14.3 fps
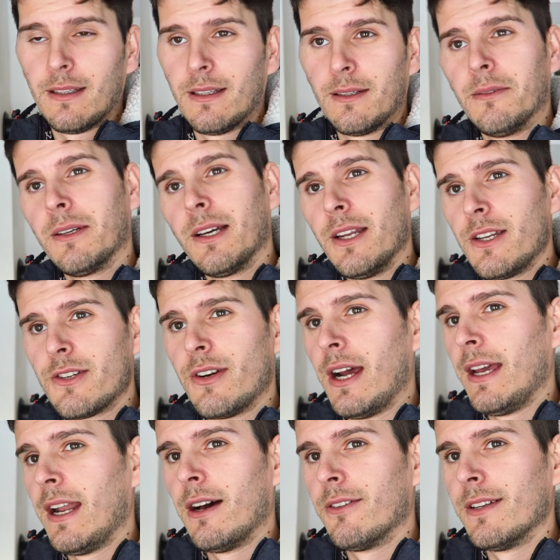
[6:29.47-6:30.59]
uh, we're gonna
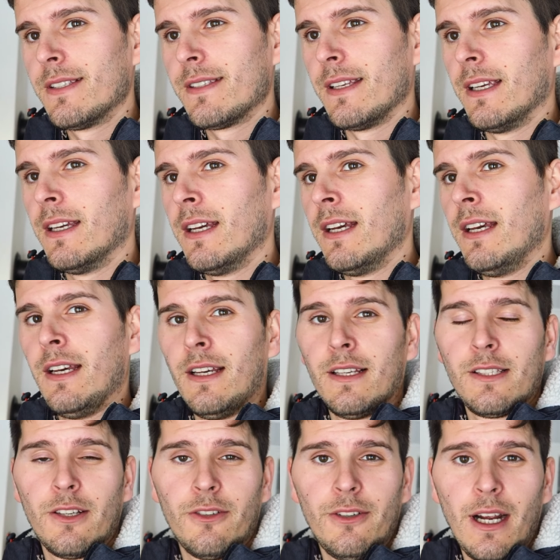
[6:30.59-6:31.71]
try it out and see
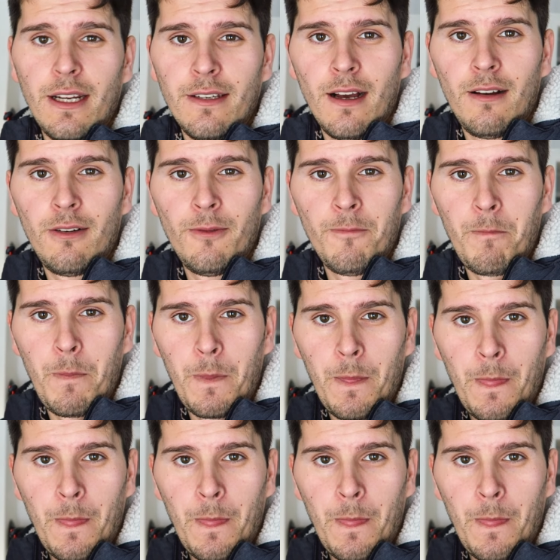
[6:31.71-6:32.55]
so right now